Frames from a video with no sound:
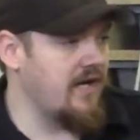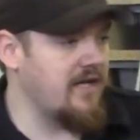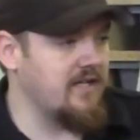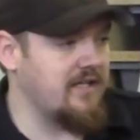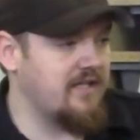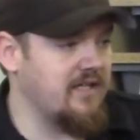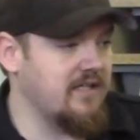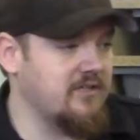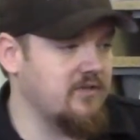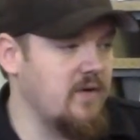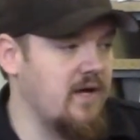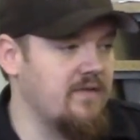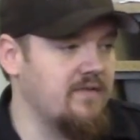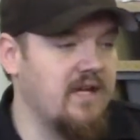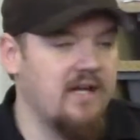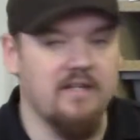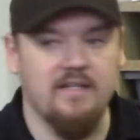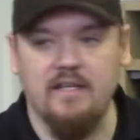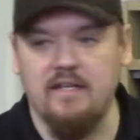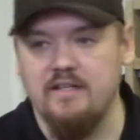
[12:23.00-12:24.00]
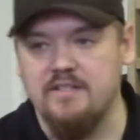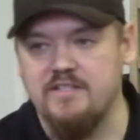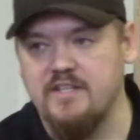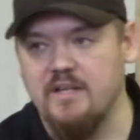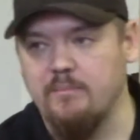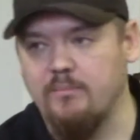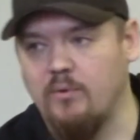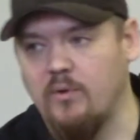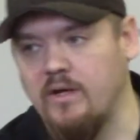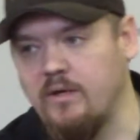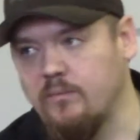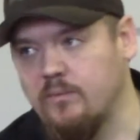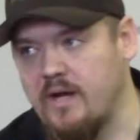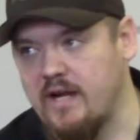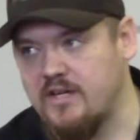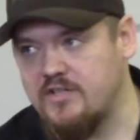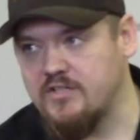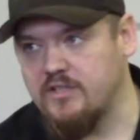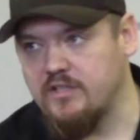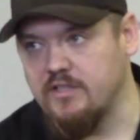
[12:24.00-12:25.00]
of kicking around the idea at some point we're
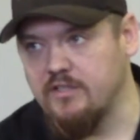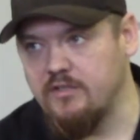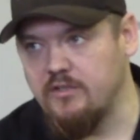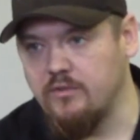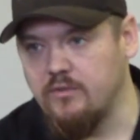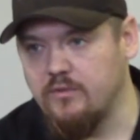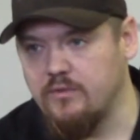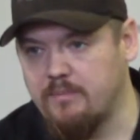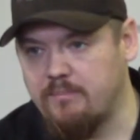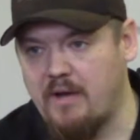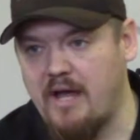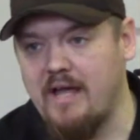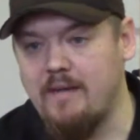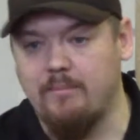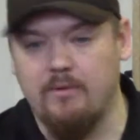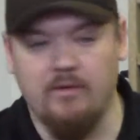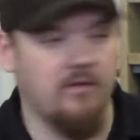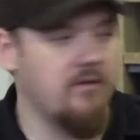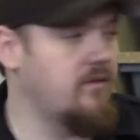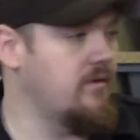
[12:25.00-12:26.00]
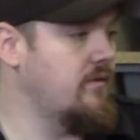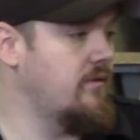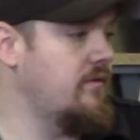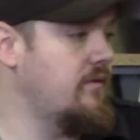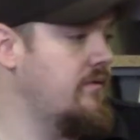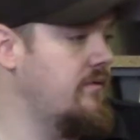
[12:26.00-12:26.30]
actually going to do the ball on our.